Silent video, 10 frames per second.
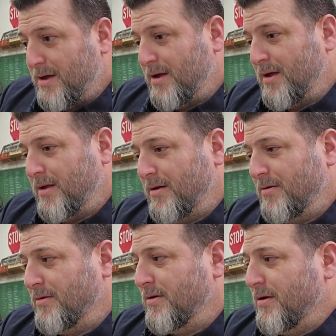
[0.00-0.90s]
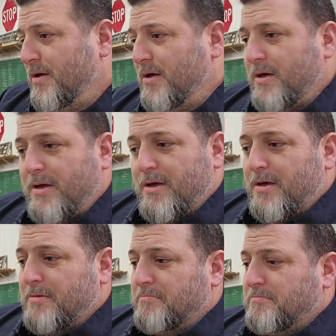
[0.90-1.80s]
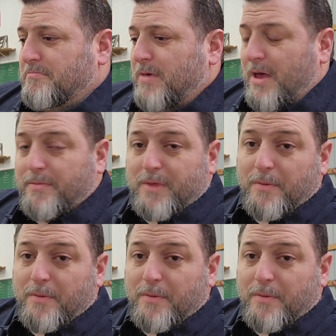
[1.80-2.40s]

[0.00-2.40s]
And I